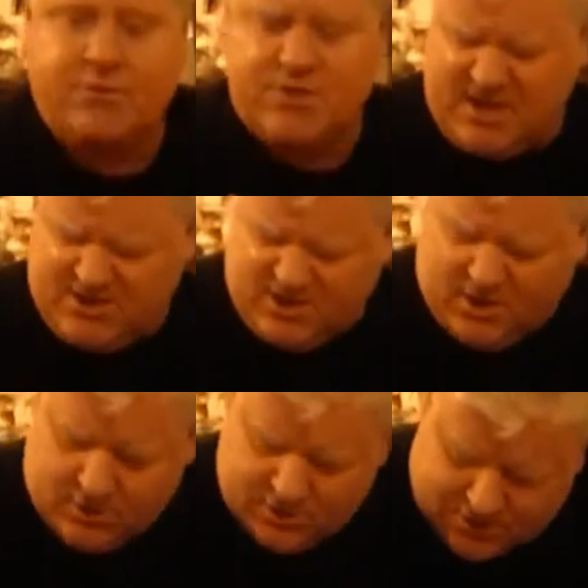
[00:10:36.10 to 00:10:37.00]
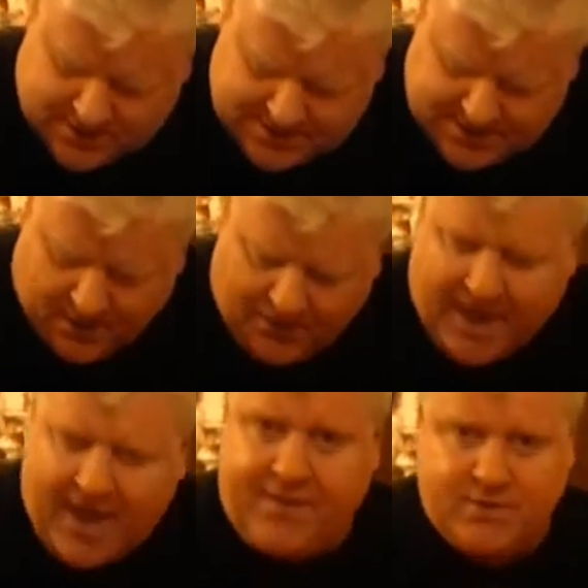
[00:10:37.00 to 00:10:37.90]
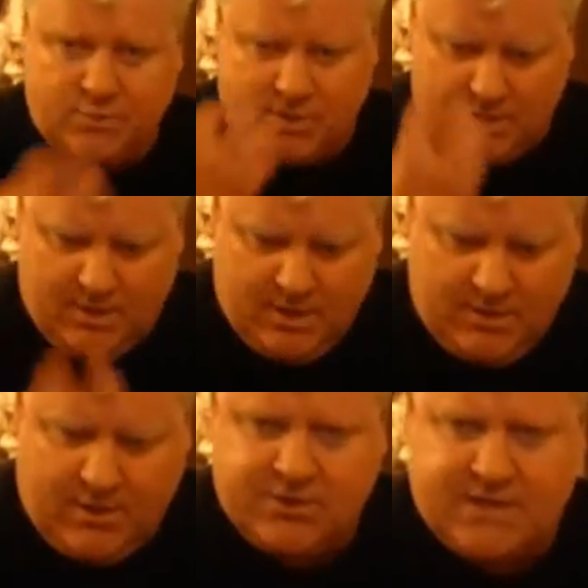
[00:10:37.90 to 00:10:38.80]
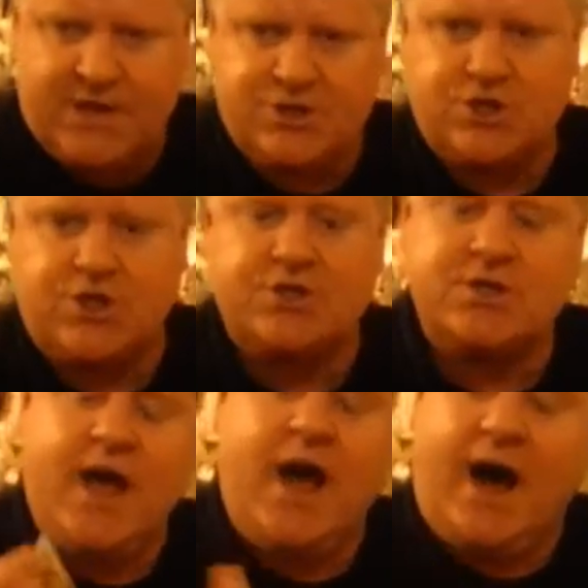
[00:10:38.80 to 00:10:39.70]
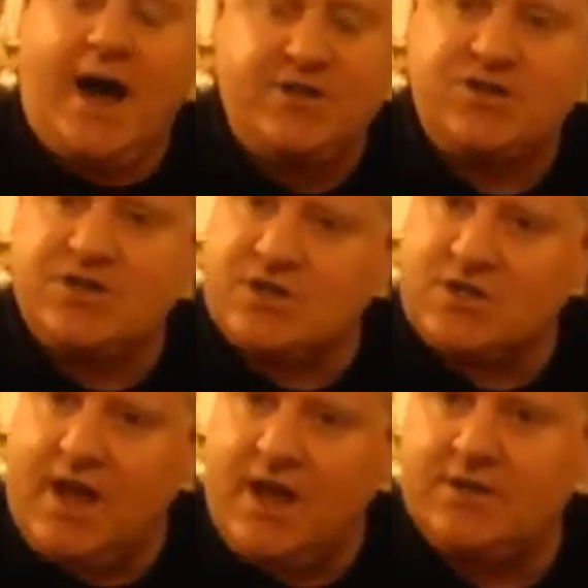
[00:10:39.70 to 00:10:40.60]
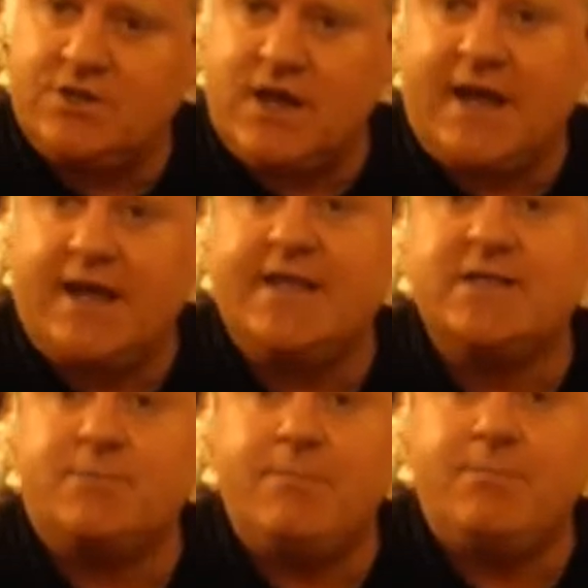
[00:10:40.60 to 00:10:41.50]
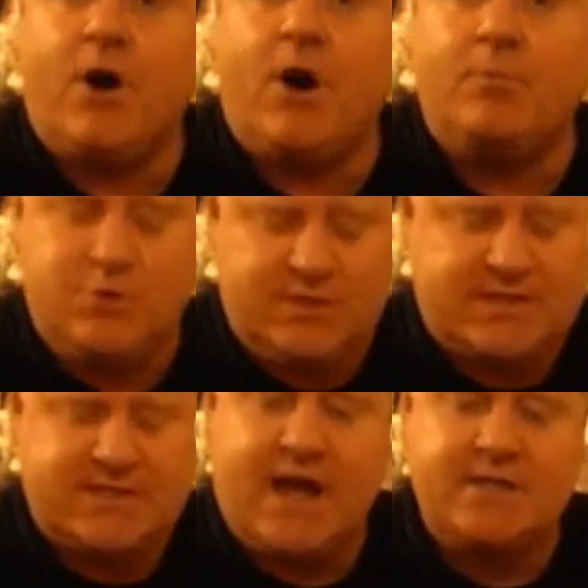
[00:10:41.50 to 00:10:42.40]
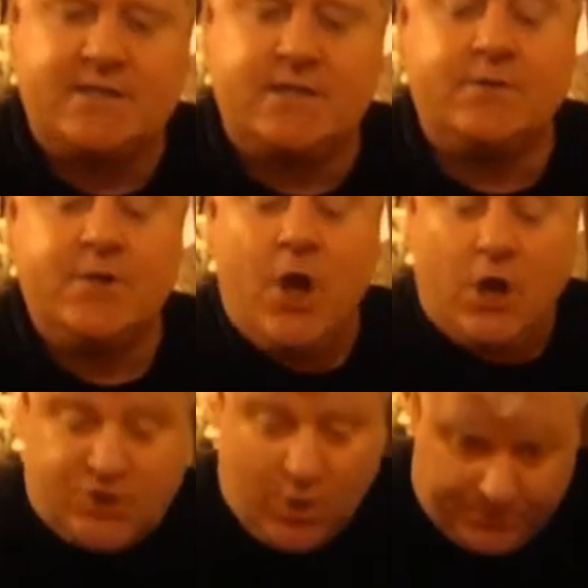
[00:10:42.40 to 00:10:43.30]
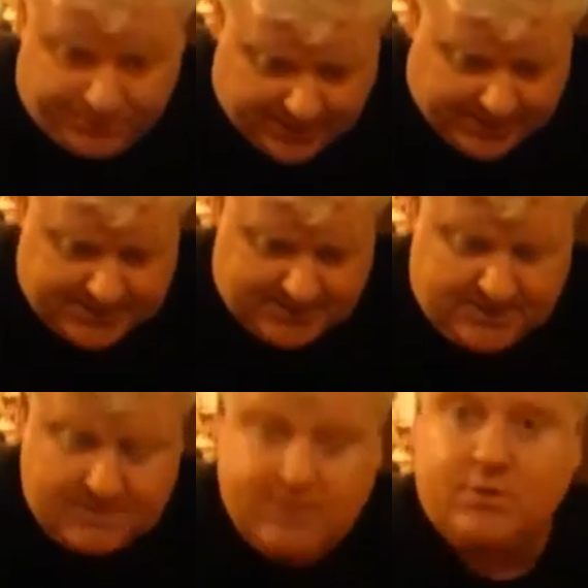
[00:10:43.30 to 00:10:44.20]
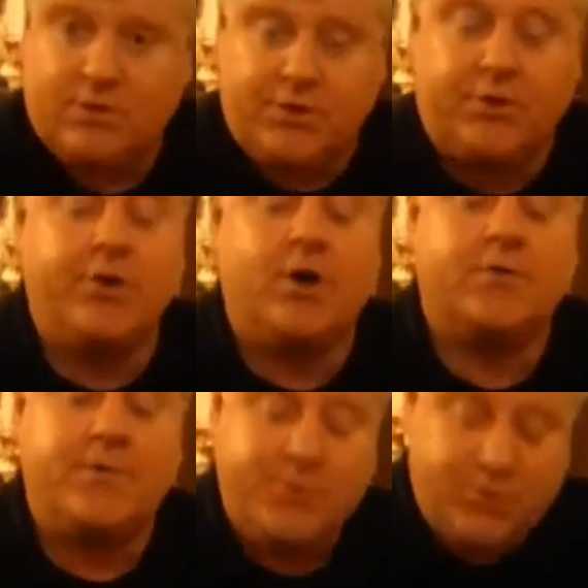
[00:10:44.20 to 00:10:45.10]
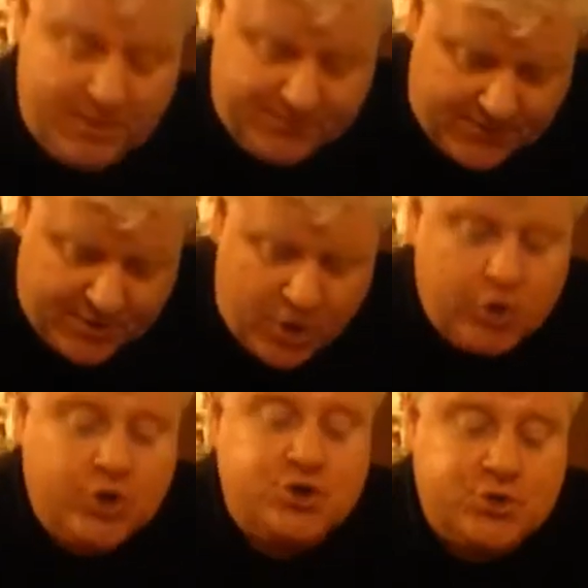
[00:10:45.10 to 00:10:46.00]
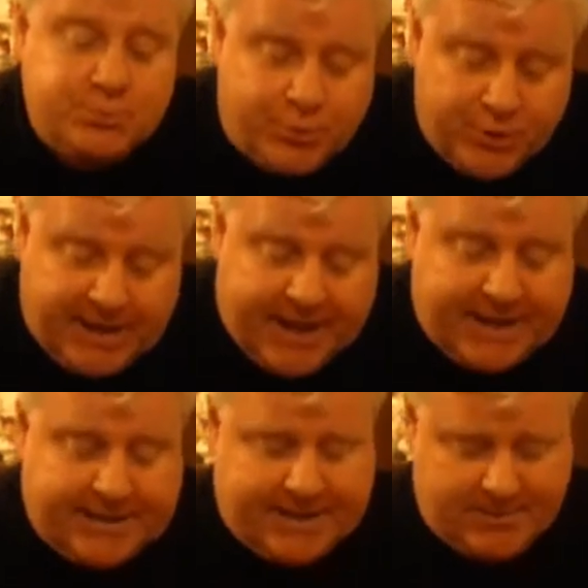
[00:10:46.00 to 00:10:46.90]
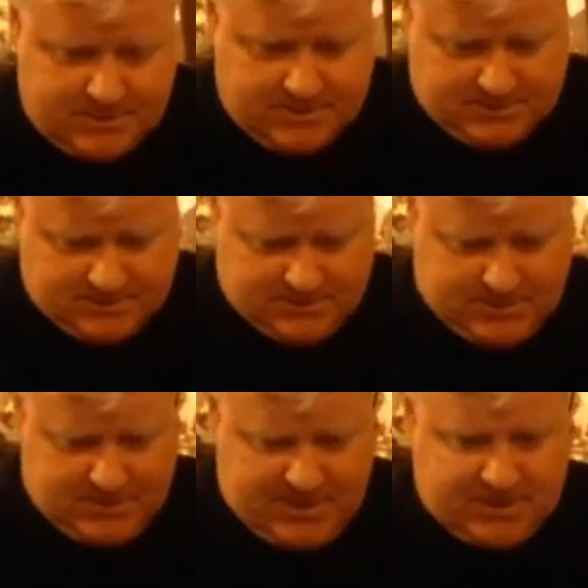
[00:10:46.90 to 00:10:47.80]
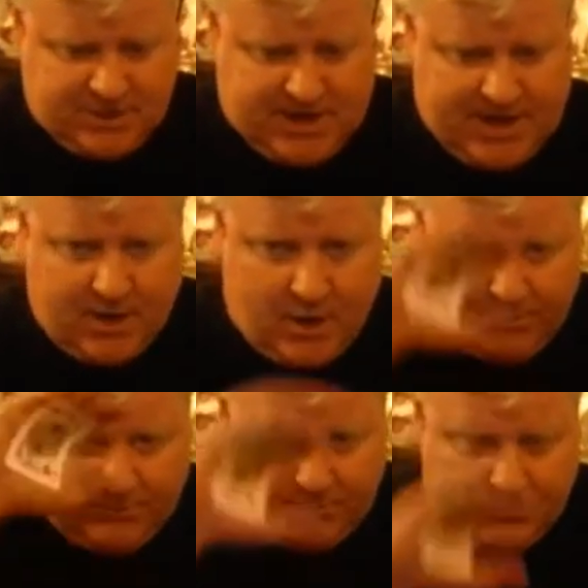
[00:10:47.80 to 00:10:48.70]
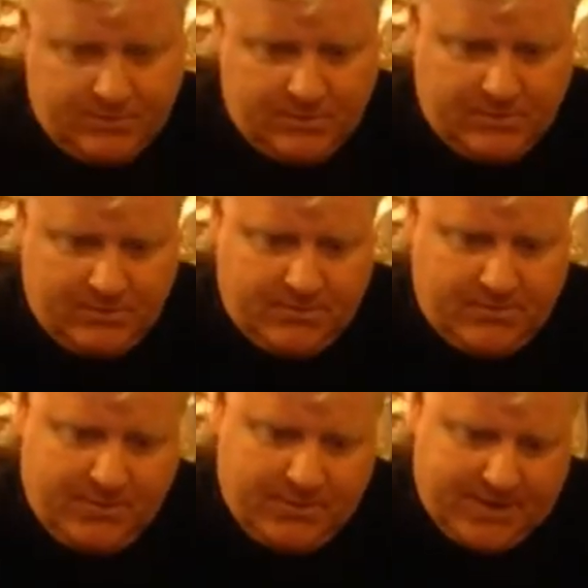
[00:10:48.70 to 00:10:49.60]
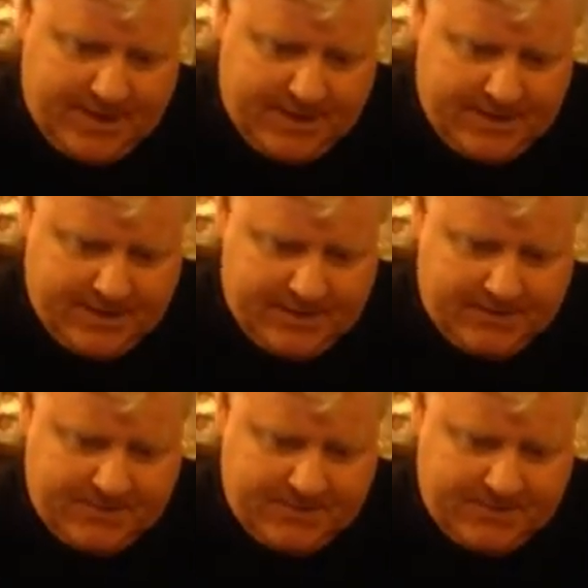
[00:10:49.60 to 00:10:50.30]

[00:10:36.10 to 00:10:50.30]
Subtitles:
and because they're sort of concentrating on the hand, that's where their attention is, I just slide the jack into my palm using a side steal. So, look at the choreography. Do me a favour, could you just put your hand out? There's the jack gone. Okay.